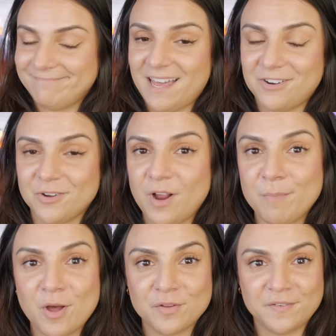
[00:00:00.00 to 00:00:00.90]
I don't know, a
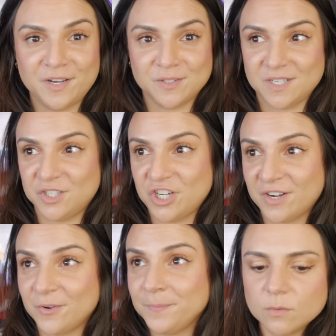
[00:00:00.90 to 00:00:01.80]
couple other videos on the
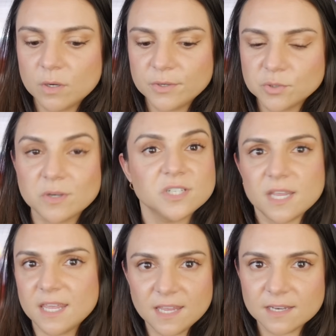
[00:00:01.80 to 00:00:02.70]
channel. What did we just watch?
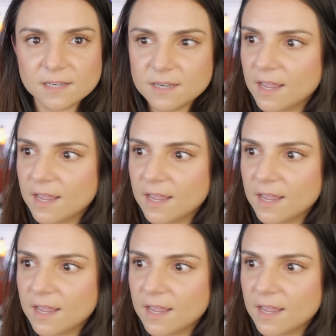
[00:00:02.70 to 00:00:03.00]
Heat.